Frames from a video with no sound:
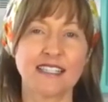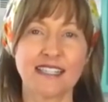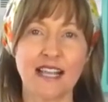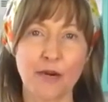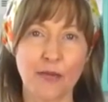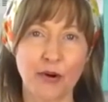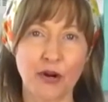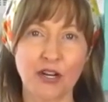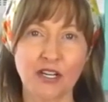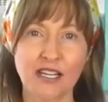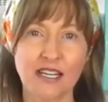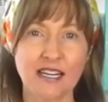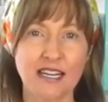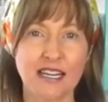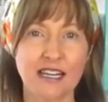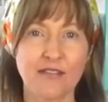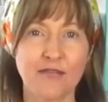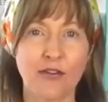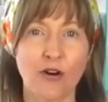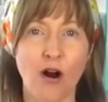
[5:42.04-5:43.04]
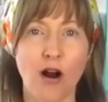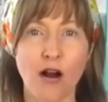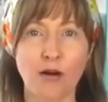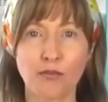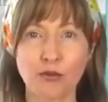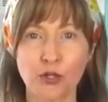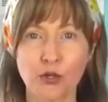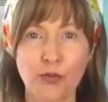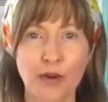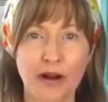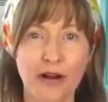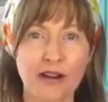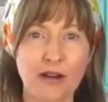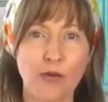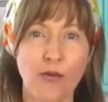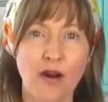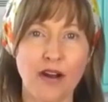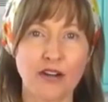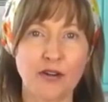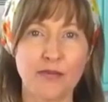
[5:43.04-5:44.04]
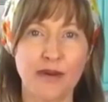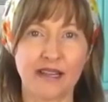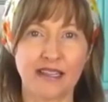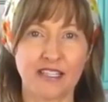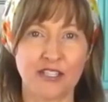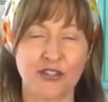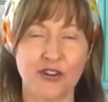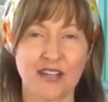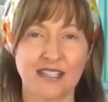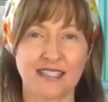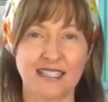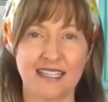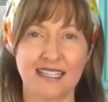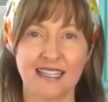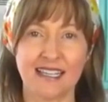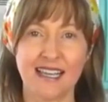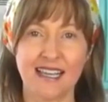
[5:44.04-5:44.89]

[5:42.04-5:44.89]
that we're gonna need for our blueberry watermelon dressing.